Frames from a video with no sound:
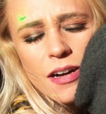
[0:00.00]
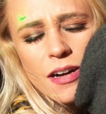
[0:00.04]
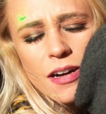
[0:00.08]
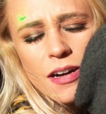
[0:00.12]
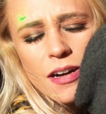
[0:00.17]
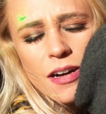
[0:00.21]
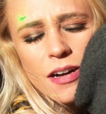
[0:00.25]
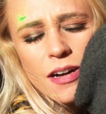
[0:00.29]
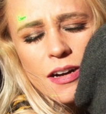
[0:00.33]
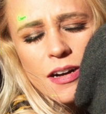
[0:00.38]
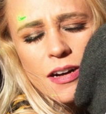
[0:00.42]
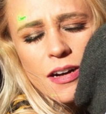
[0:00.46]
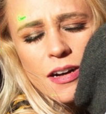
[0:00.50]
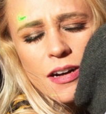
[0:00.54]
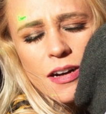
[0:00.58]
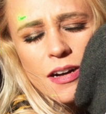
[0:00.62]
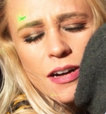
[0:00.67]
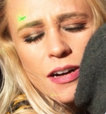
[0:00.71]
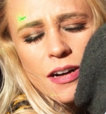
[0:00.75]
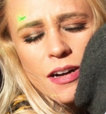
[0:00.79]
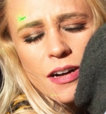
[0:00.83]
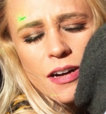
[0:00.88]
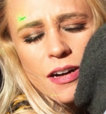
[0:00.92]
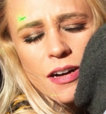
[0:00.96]

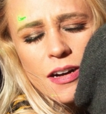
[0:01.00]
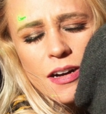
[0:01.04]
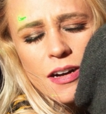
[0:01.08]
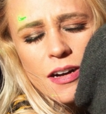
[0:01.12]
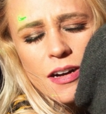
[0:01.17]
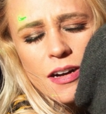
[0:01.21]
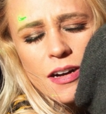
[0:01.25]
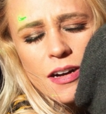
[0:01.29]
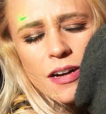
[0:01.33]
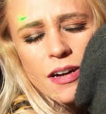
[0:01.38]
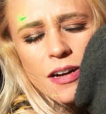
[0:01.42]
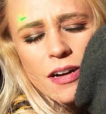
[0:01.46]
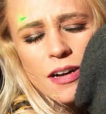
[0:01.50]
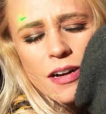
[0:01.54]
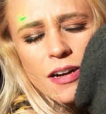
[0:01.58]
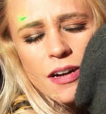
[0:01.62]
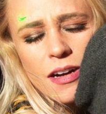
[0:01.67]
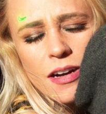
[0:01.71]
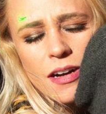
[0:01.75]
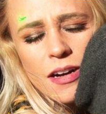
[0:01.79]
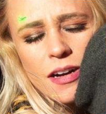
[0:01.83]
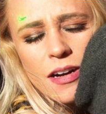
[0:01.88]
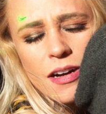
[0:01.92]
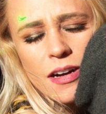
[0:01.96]

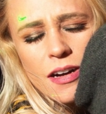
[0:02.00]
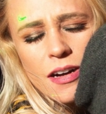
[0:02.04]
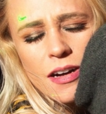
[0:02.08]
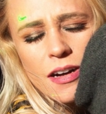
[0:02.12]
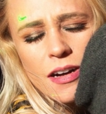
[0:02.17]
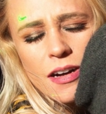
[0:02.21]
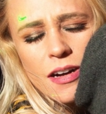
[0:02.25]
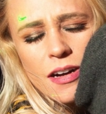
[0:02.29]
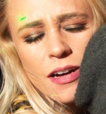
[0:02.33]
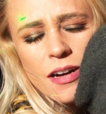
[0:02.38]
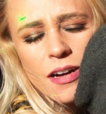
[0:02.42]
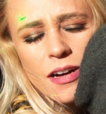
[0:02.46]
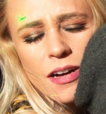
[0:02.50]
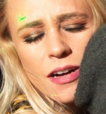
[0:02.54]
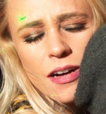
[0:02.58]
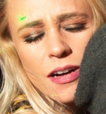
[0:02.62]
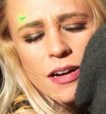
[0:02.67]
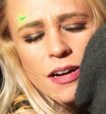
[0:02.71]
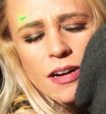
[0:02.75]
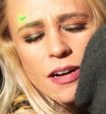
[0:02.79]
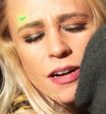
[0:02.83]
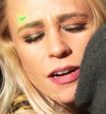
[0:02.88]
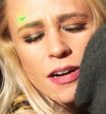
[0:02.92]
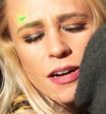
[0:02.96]

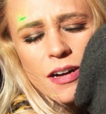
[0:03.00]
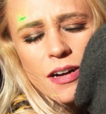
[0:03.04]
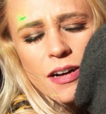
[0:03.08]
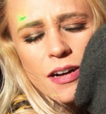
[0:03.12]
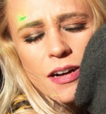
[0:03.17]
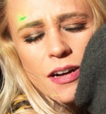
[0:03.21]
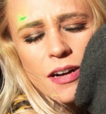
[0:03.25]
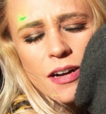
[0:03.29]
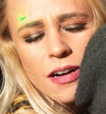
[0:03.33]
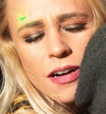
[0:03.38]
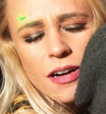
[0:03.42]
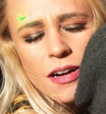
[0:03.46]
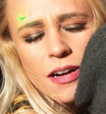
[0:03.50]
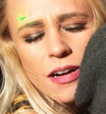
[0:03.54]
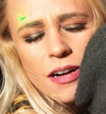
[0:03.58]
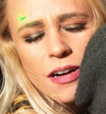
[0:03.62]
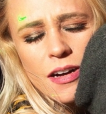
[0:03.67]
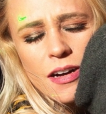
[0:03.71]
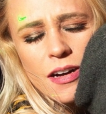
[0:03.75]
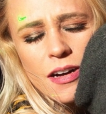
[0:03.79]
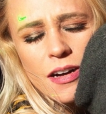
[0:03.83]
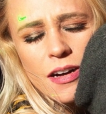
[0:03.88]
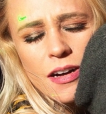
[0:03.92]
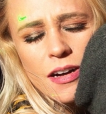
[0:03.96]

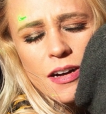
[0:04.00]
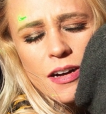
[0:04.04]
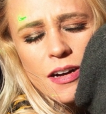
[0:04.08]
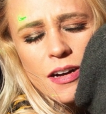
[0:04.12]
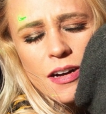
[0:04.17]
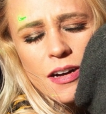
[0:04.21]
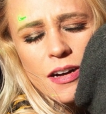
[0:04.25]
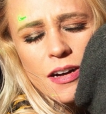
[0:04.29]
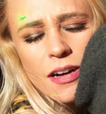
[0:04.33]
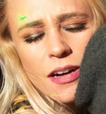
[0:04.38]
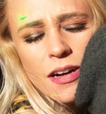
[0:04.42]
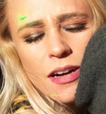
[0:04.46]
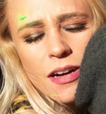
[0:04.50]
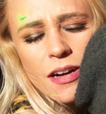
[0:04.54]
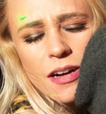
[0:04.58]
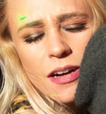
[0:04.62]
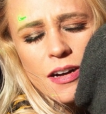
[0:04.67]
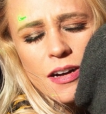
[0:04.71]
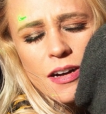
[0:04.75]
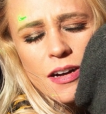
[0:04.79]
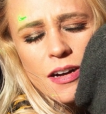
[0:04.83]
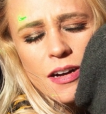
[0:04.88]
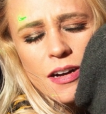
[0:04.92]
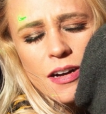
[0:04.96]

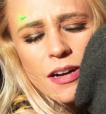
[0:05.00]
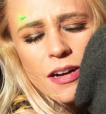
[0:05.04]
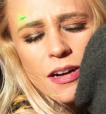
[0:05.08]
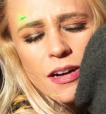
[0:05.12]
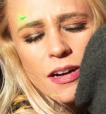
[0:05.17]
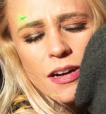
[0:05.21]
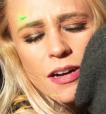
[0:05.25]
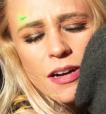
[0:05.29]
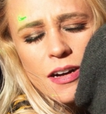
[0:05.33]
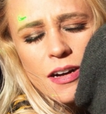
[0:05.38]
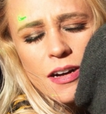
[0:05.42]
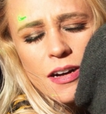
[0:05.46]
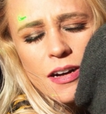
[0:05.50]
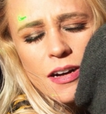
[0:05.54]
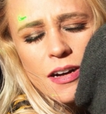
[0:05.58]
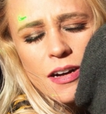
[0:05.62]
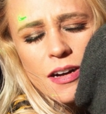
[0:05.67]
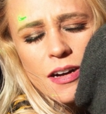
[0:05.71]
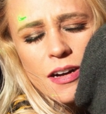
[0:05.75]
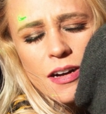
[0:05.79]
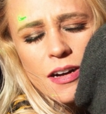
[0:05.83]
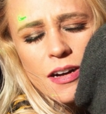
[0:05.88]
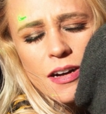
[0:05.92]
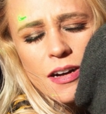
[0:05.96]

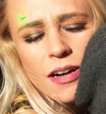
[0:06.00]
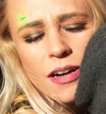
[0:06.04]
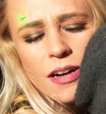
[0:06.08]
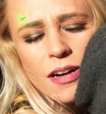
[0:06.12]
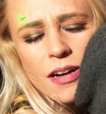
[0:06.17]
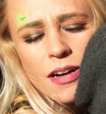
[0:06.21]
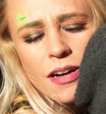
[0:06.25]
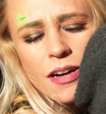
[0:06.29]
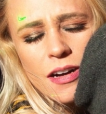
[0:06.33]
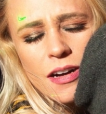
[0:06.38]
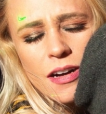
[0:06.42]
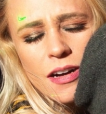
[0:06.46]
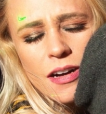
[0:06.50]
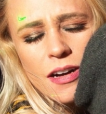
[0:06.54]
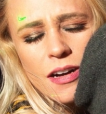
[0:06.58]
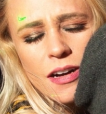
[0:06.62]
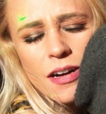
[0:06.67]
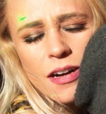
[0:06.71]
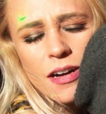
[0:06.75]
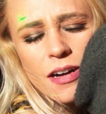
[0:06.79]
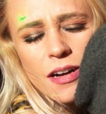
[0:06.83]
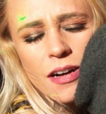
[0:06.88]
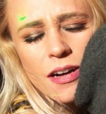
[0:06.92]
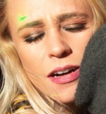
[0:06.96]

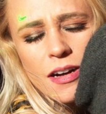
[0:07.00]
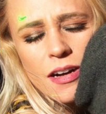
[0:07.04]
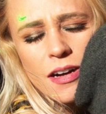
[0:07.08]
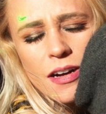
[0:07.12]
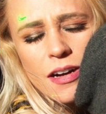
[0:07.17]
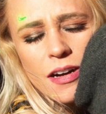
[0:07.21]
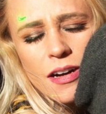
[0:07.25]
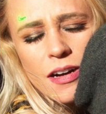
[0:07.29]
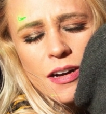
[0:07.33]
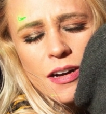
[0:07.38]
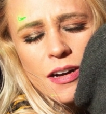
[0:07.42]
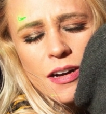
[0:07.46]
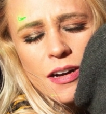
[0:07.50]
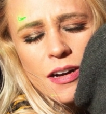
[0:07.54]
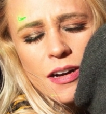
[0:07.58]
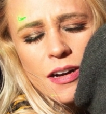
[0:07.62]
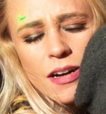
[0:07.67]
[no speech]